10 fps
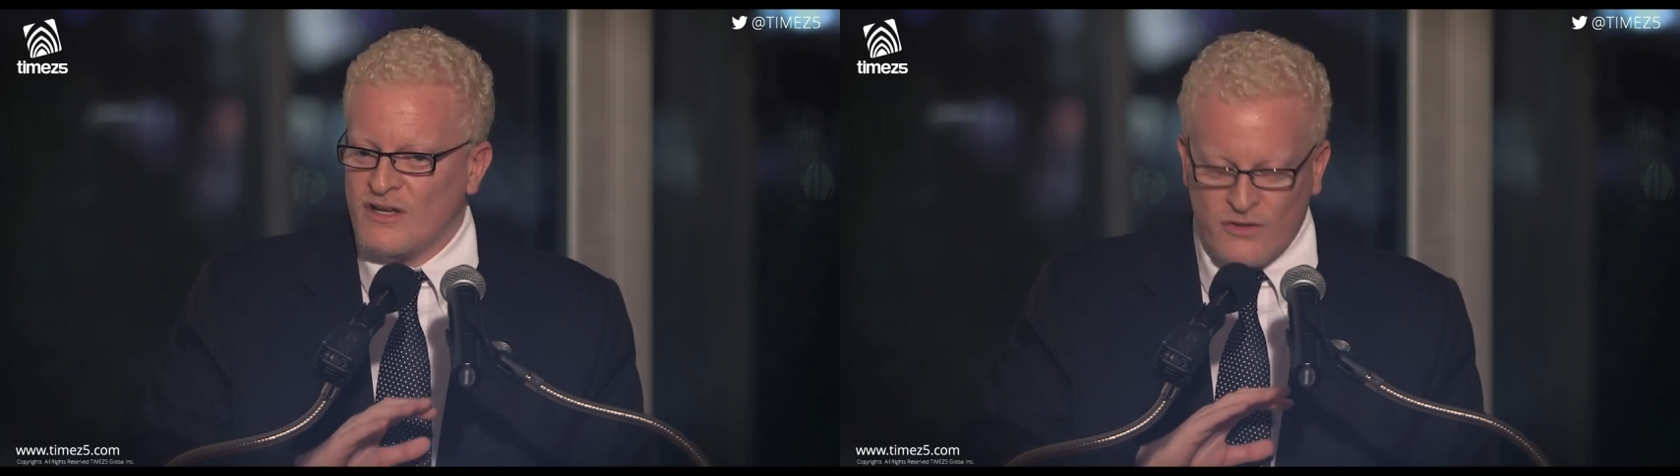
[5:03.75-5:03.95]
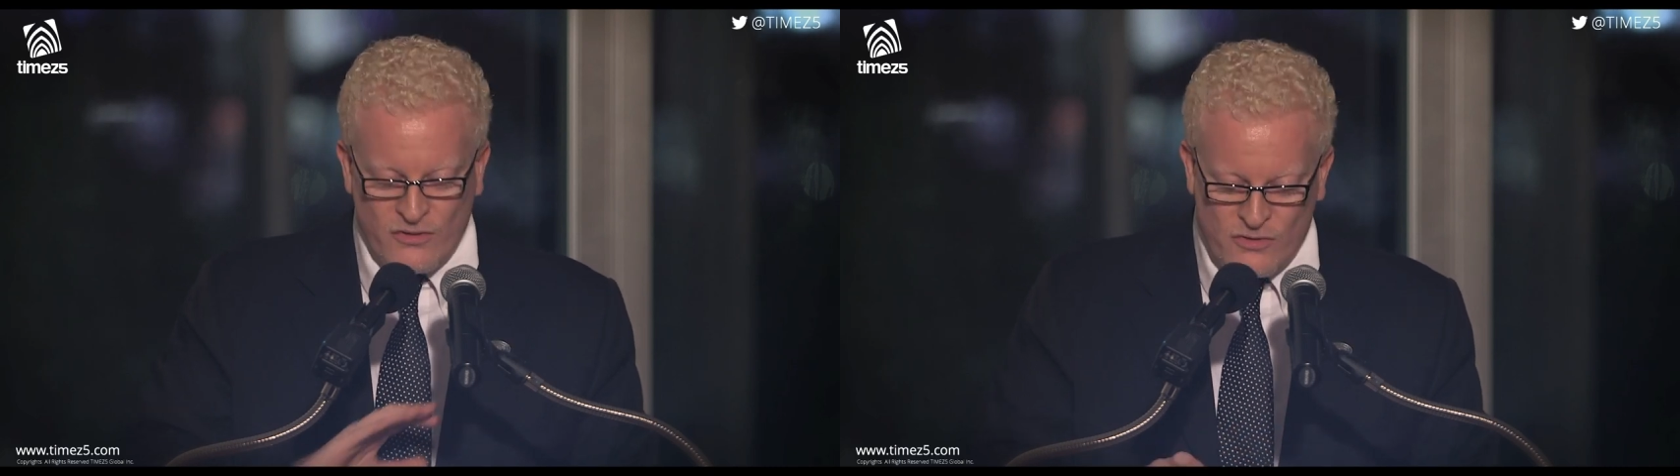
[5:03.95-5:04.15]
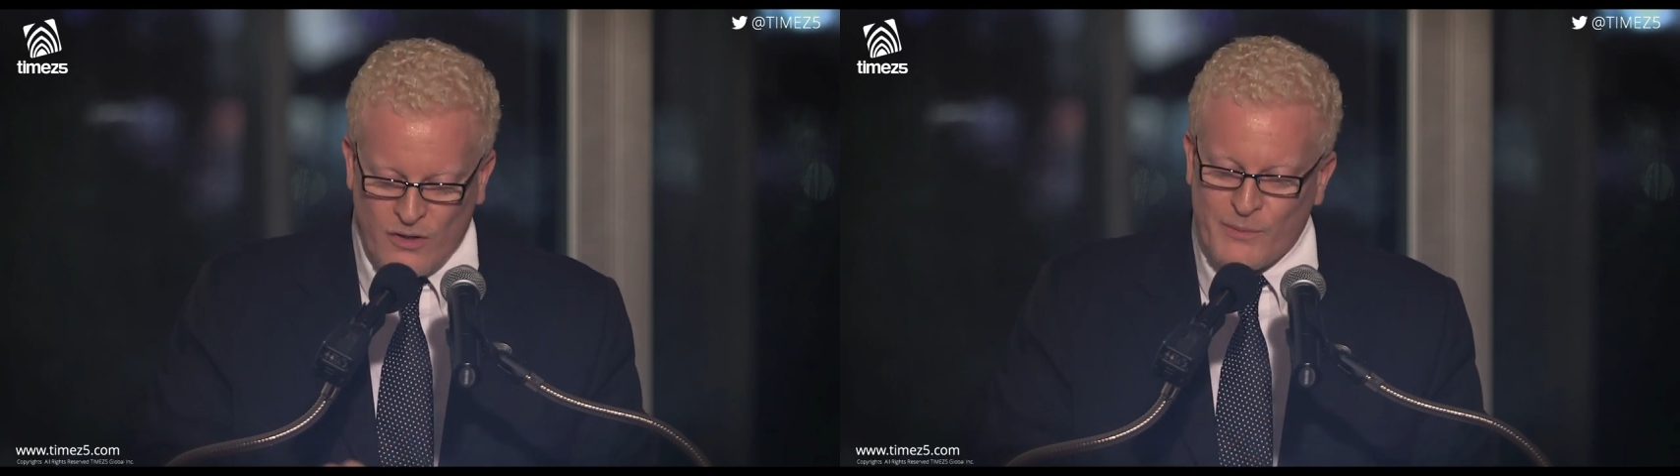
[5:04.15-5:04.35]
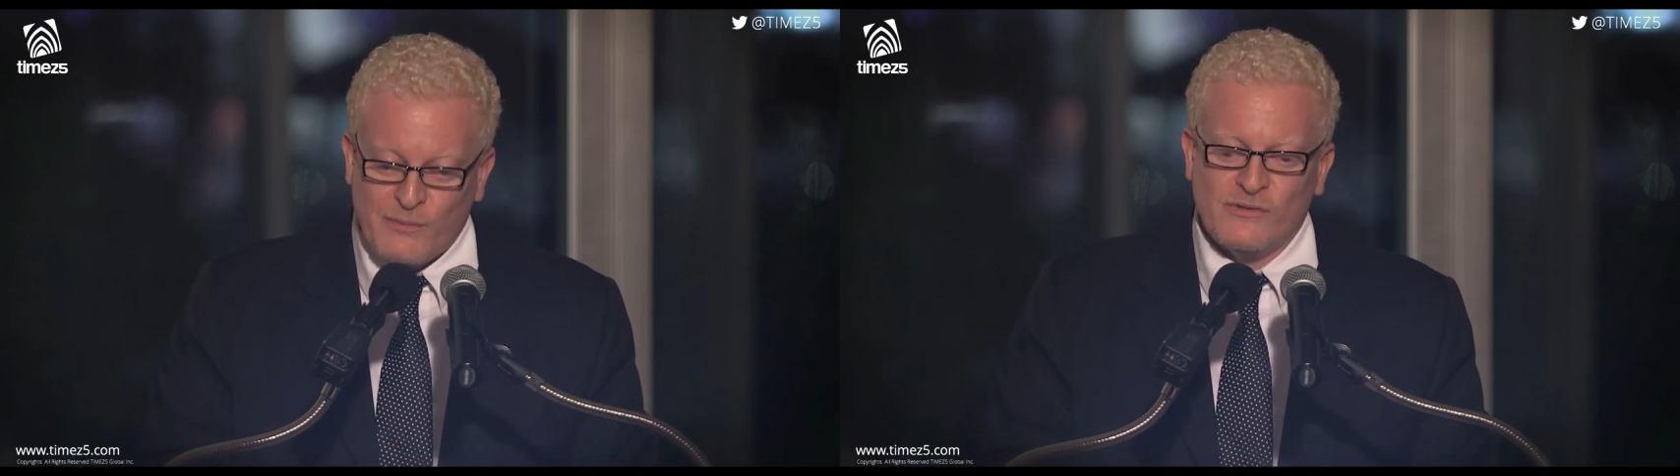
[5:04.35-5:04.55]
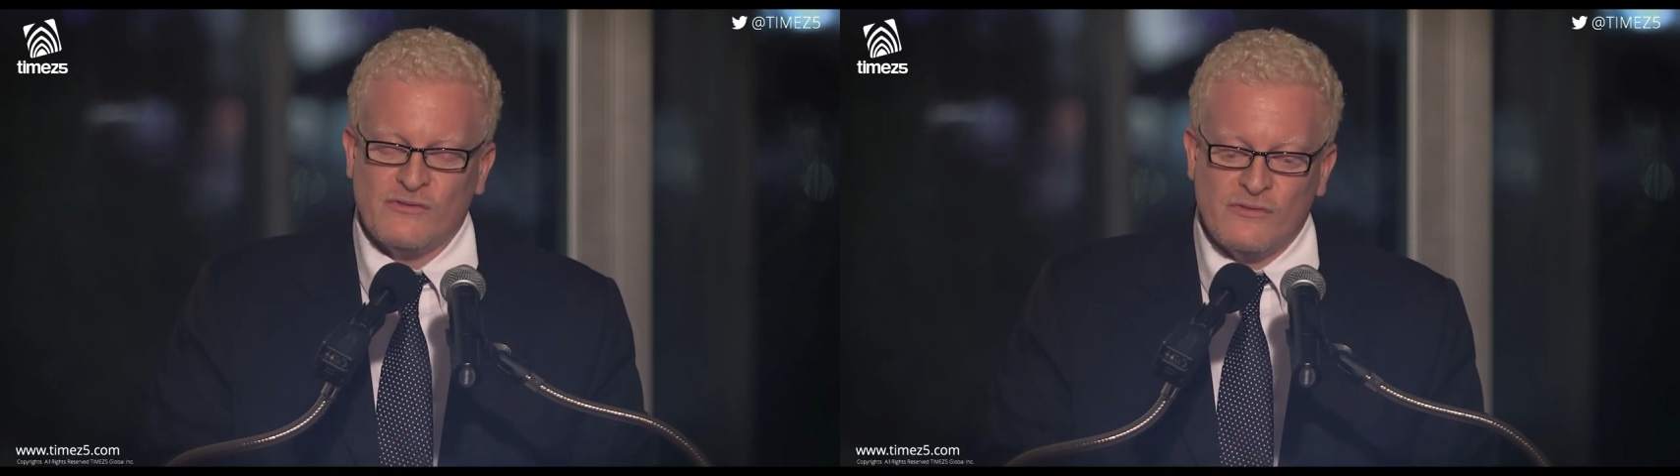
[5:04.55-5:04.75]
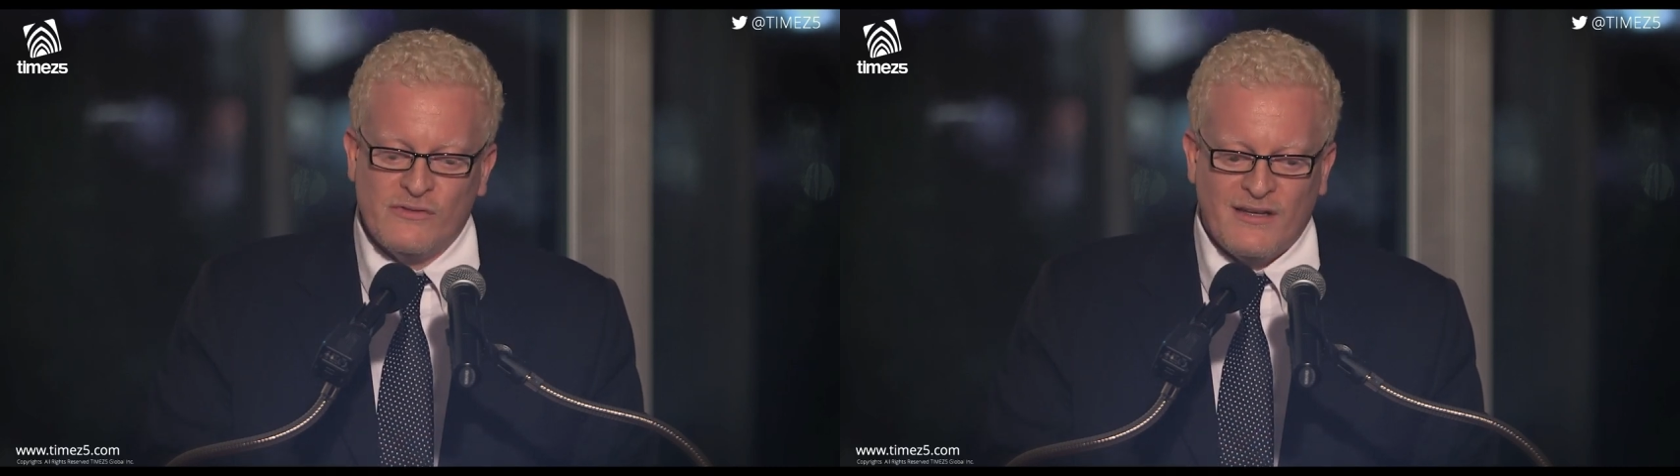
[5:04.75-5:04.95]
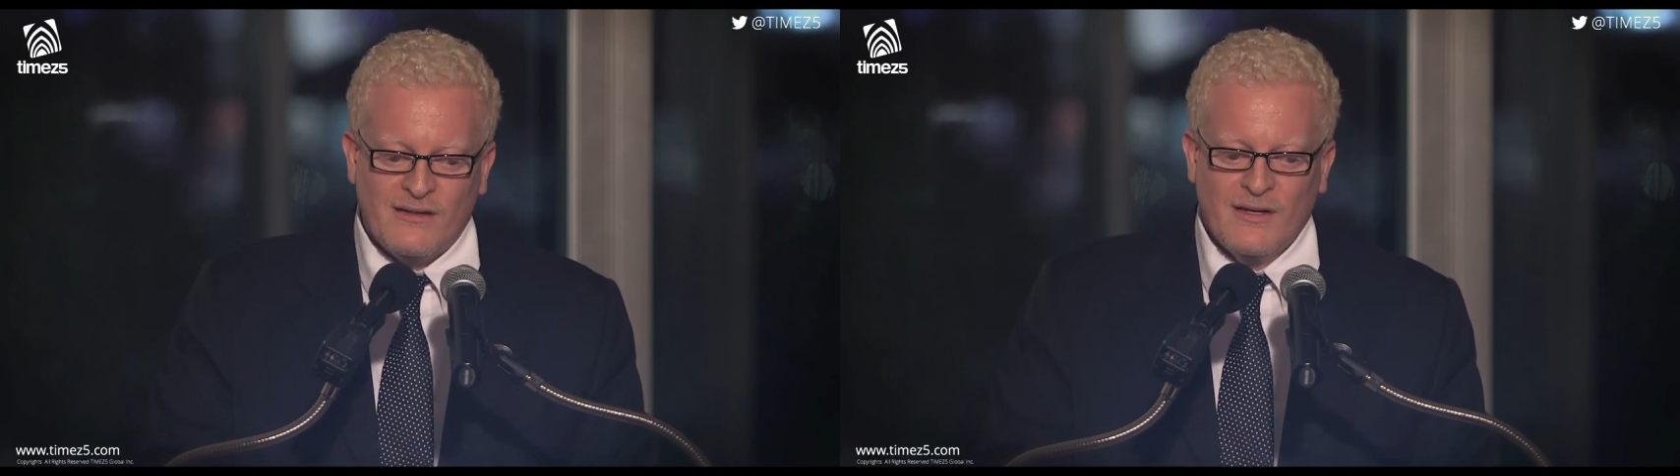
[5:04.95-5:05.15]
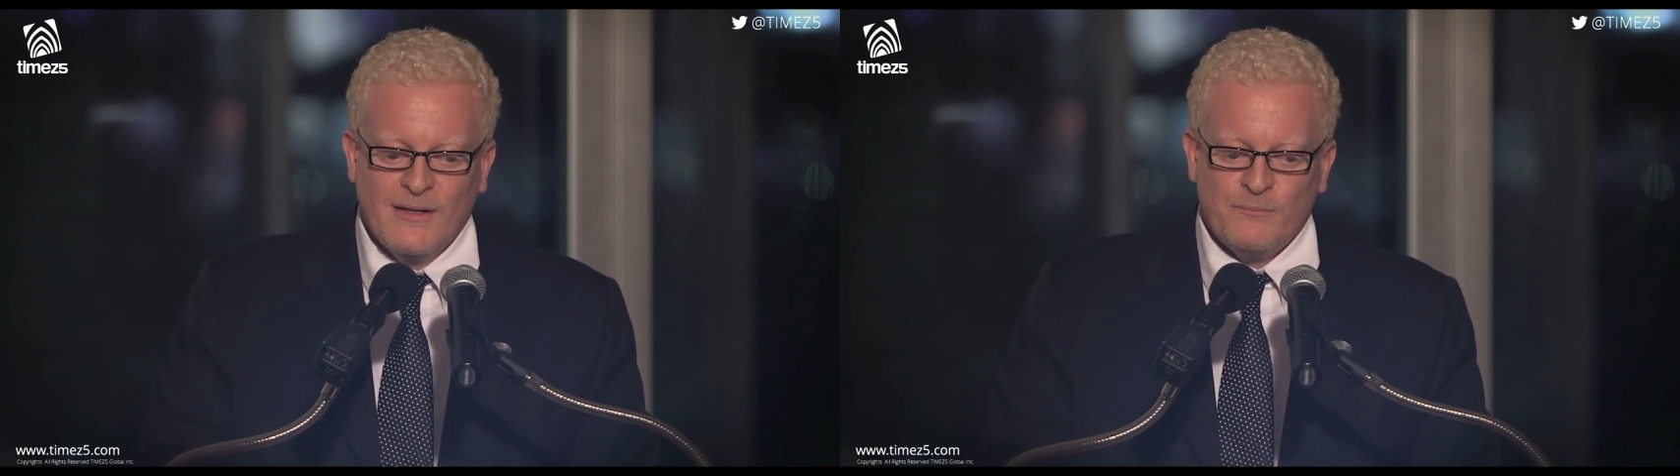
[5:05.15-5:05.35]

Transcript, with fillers: and I encourage all people to do that.